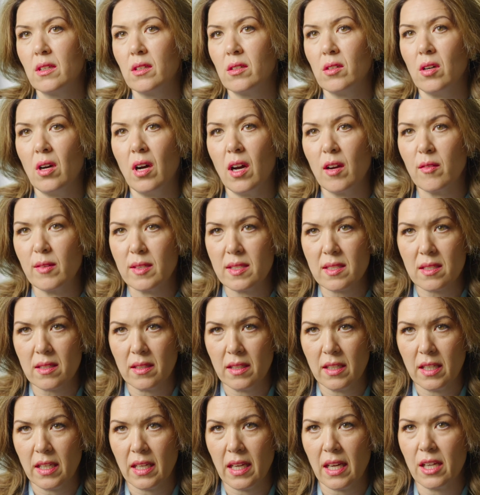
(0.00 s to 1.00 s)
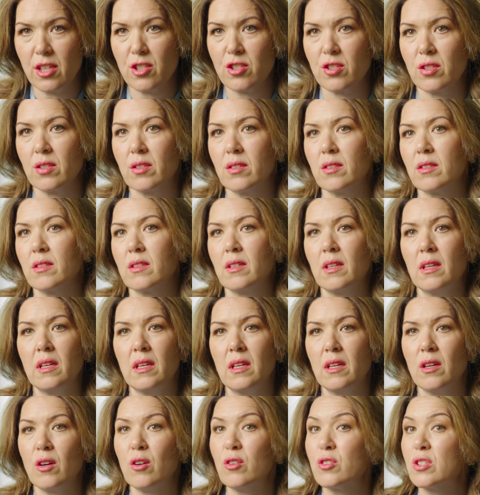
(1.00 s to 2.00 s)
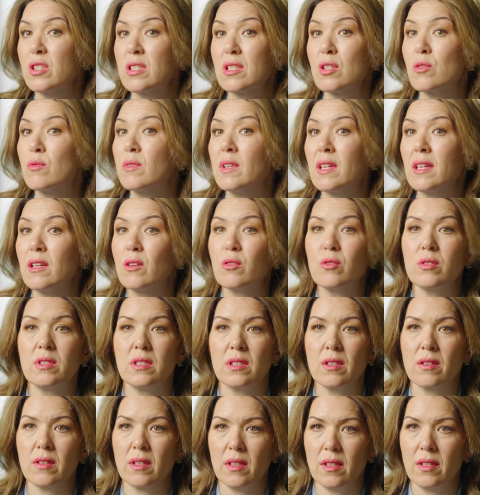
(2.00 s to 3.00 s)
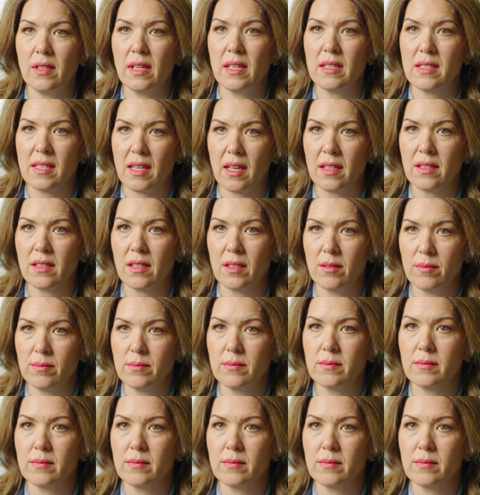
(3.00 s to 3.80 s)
a high-risk litigation, or just a really good deal that you need to get done.